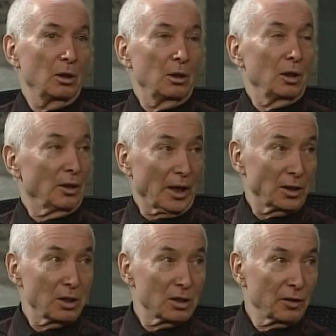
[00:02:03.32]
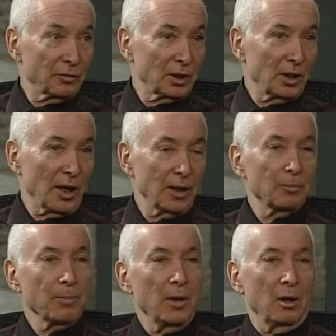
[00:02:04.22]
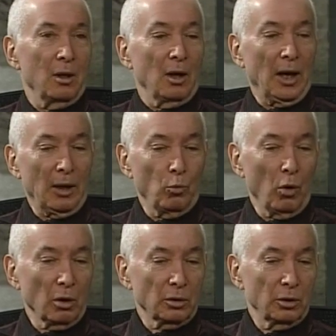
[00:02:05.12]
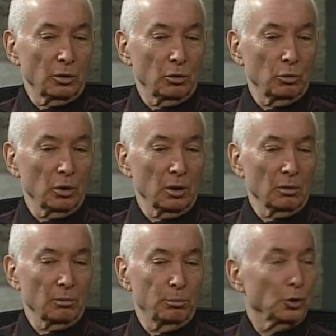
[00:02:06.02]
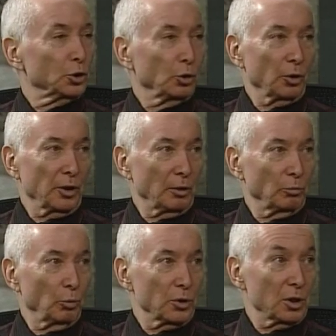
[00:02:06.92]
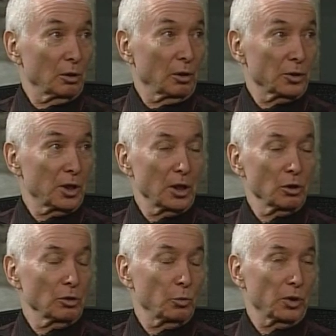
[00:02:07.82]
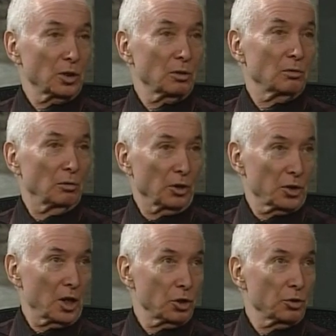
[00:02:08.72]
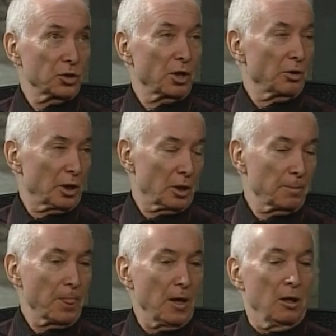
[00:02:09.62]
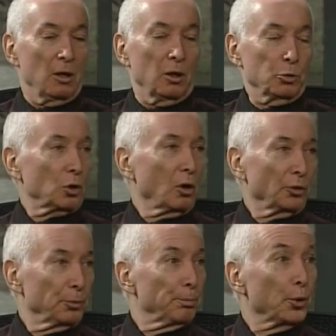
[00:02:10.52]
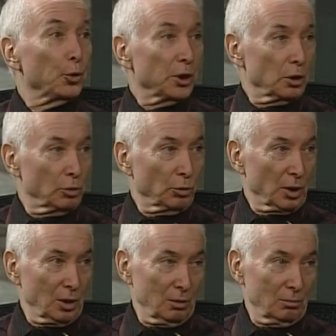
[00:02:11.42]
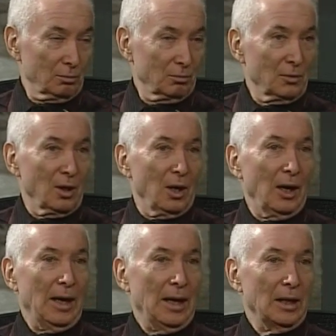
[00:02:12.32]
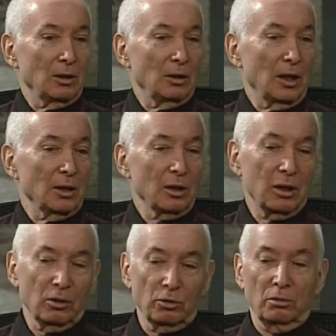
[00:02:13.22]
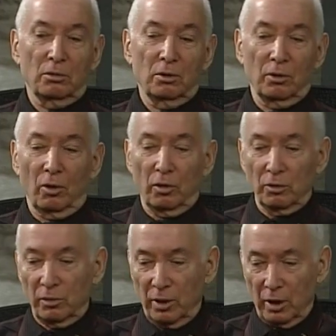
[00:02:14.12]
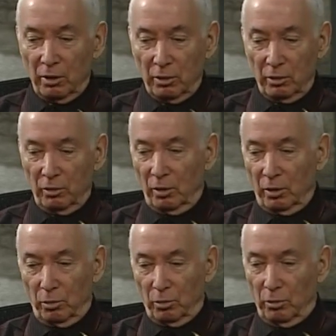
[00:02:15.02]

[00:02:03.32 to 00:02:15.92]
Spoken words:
in 1979. I walked into a bookstore that was in Los Angeles, West Los Angeles area. It was called the Bodhi Tree. And as I entered there, on a